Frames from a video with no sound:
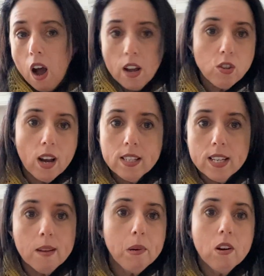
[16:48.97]
I tried to
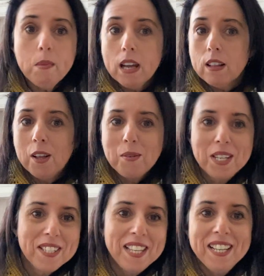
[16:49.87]
get Barry Manilow
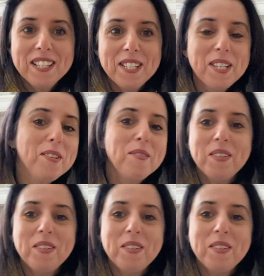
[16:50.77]
to sing to you,